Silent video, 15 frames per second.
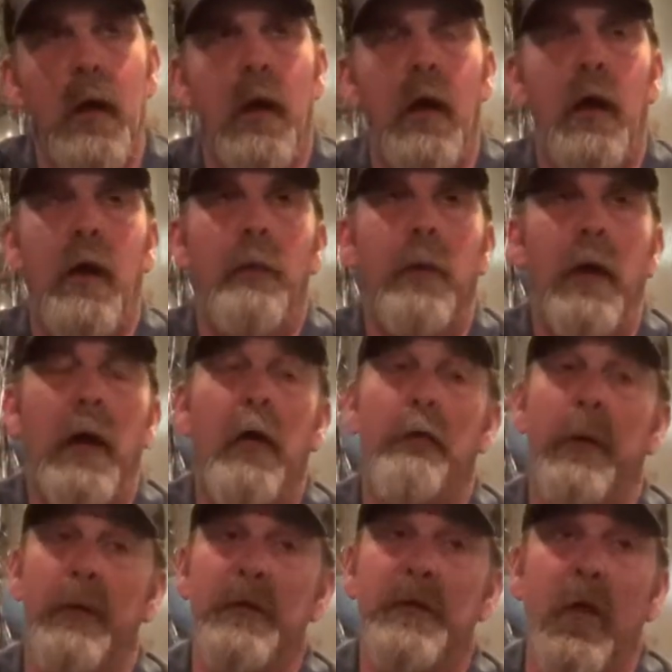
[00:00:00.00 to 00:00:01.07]
I don't know
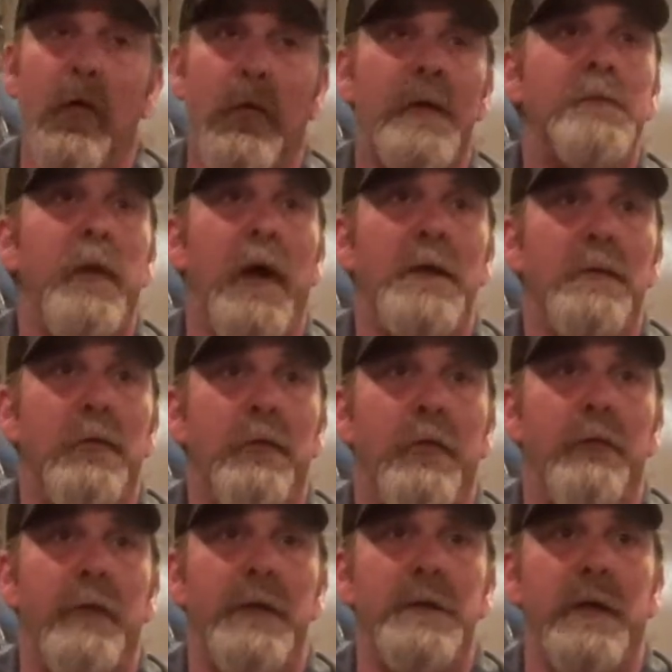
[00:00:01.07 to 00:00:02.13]
if I'm solely responsible
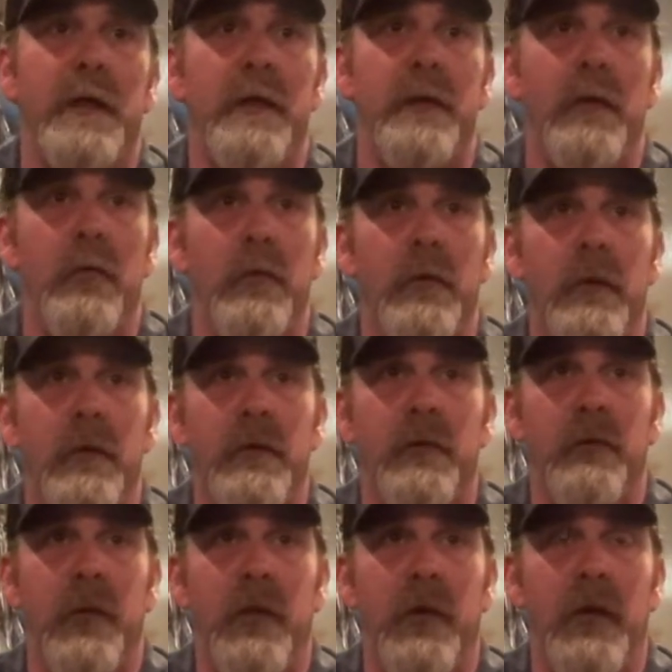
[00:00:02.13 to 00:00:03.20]
for fixing anything.
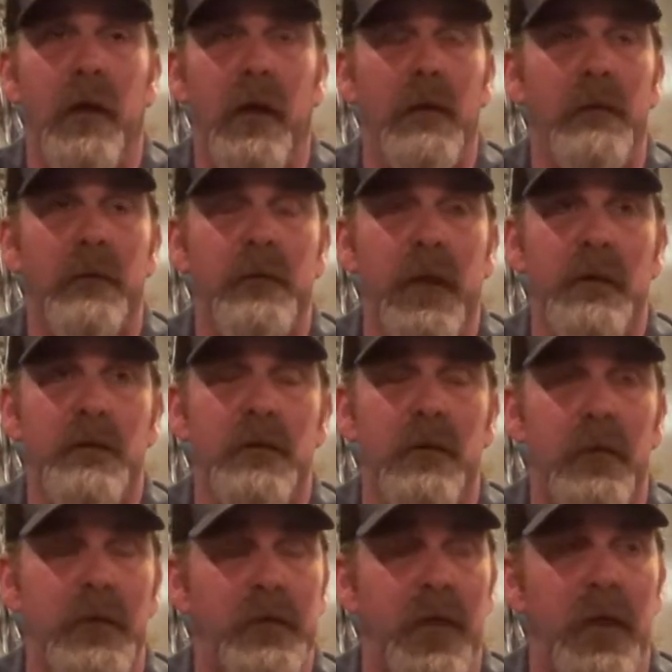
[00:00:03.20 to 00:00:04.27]
This sounds
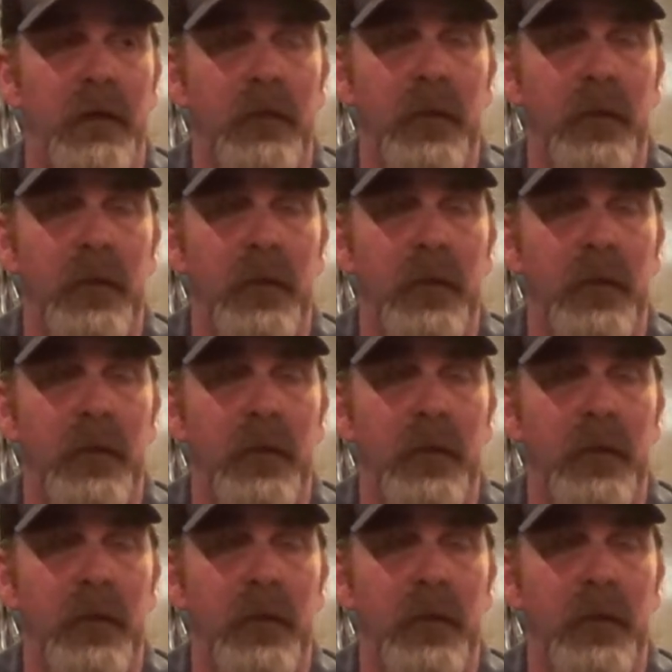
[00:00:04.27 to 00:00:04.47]
cliche, and